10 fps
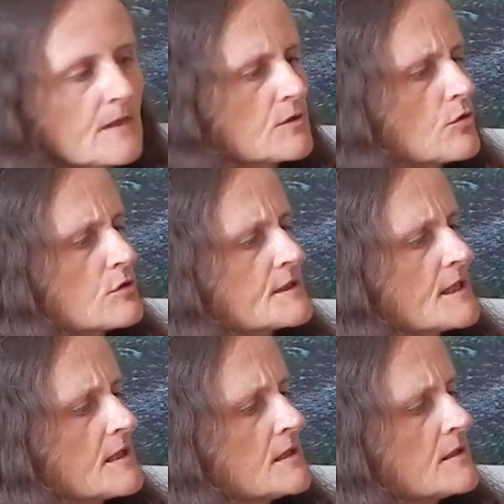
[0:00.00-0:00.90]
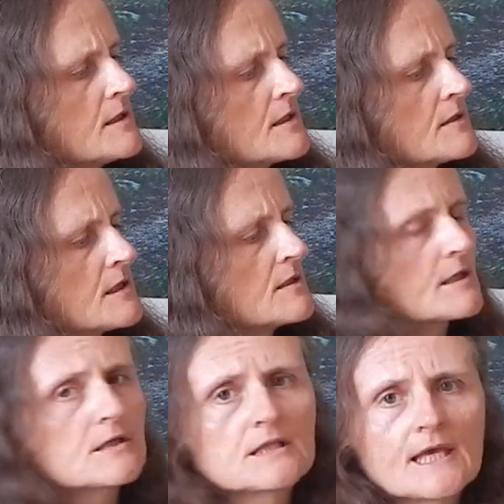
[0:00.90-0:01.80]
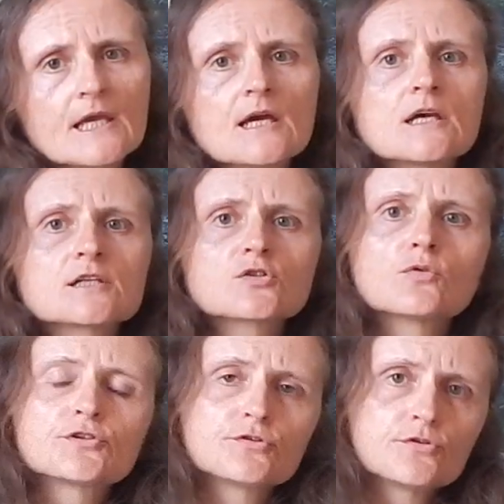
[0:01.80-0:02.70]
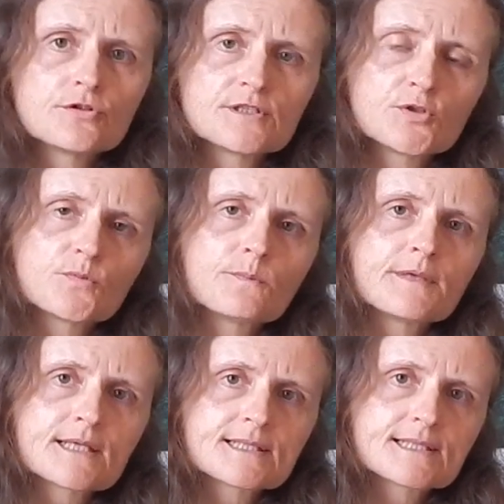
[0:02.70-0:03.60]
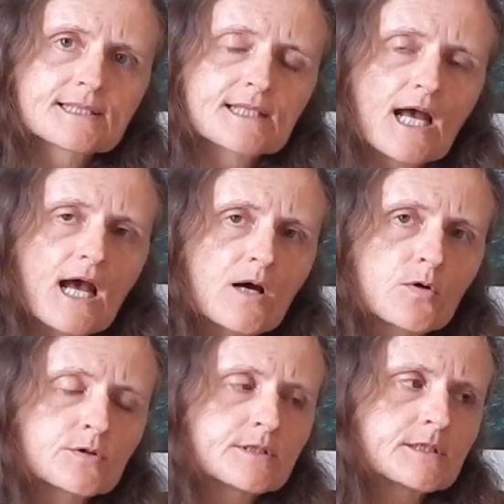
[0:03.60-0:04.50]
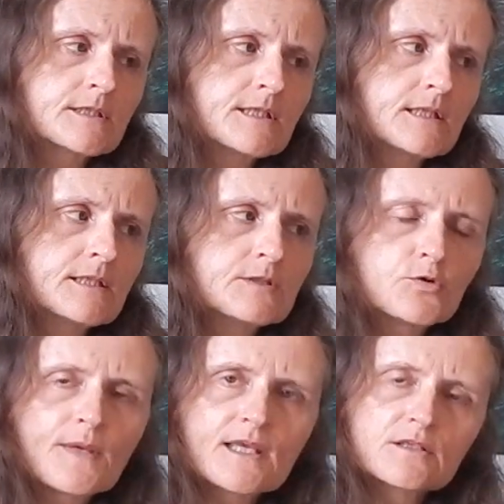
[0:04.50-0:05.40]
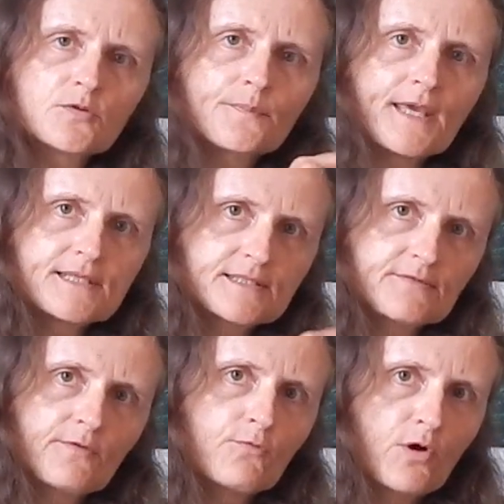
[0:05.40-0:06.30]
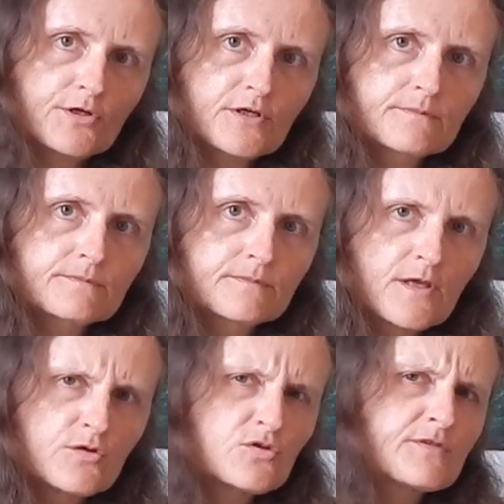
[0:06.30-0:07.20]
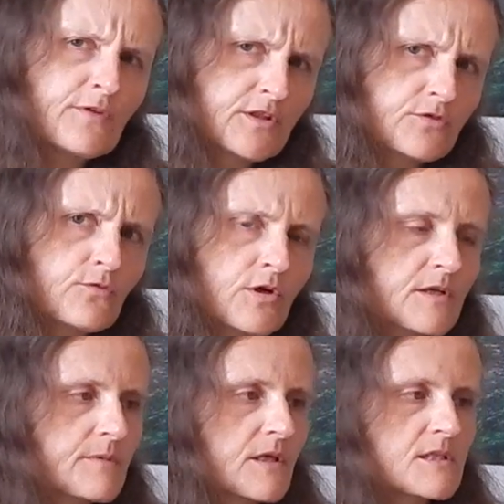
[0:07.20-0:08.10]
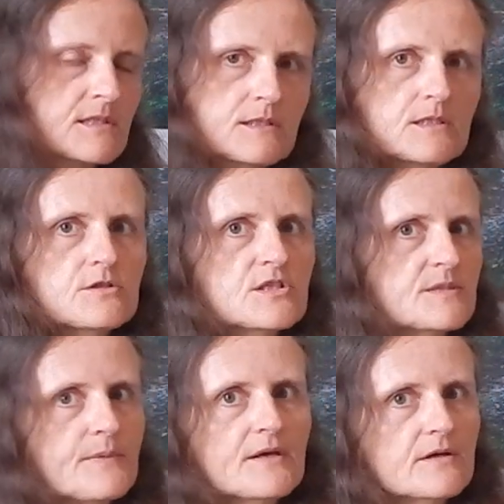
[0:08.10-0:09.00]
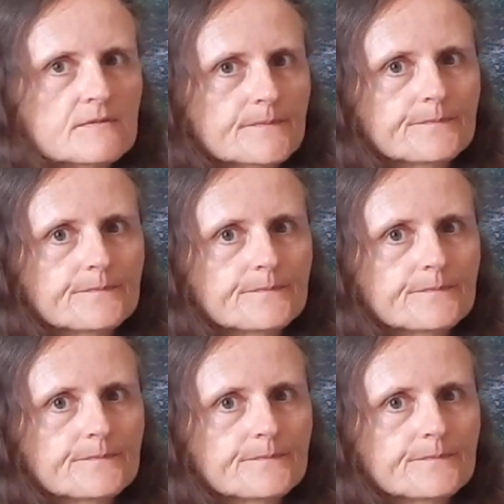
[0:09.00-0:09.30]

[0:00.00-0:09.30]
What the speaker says: Calls Indian healing clay. So what you do is you mix out you make a little paste with water. Use filtered water because it's just better.